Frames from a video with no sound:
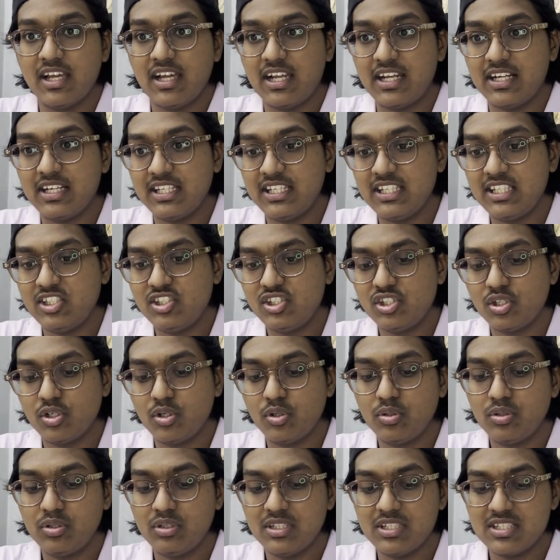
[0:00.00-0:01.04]
and He
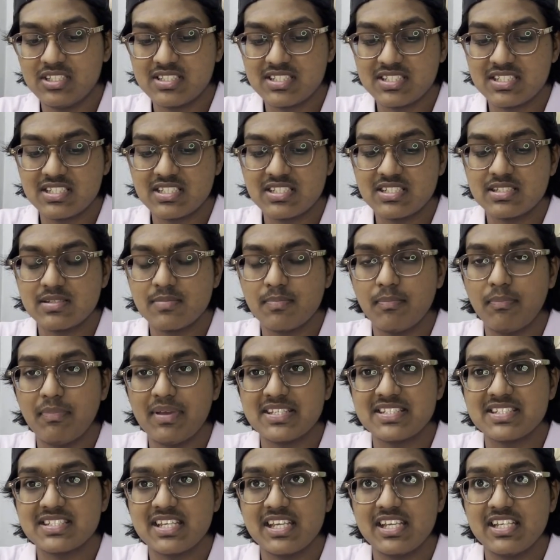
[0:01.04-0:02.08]
shown this
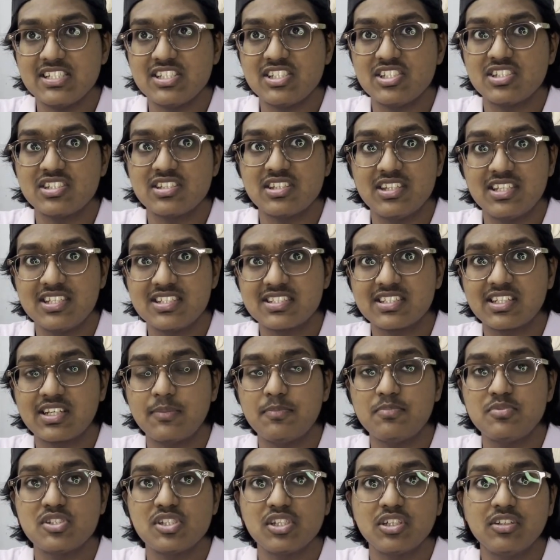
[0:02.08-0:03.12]
message, this
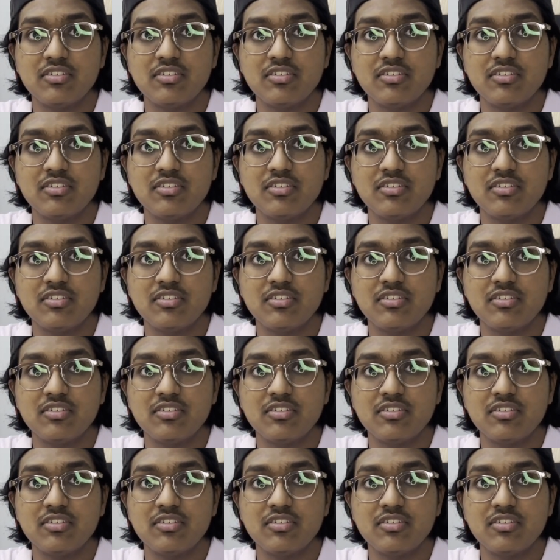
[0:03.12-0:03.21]
scripture